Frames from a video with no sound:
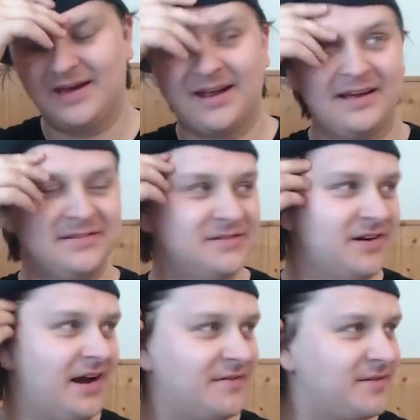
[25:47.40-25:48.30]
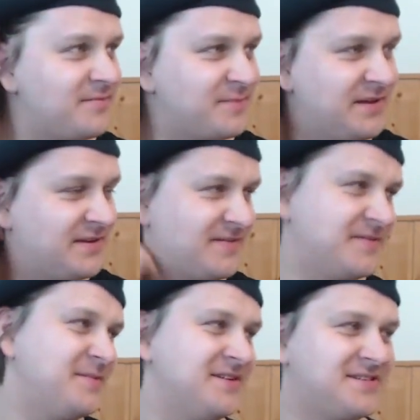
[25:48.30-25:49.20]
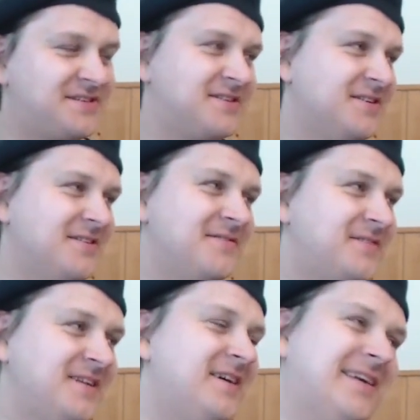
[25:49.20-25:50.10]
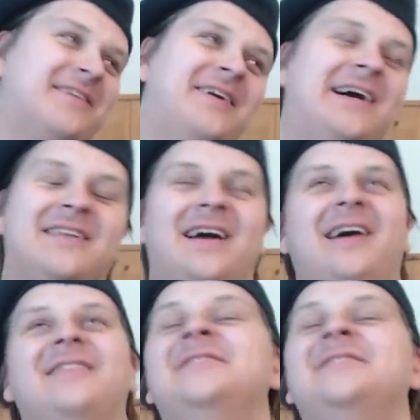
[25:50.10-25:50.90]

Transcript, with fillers: I do have a bit of a mixed feeling right now.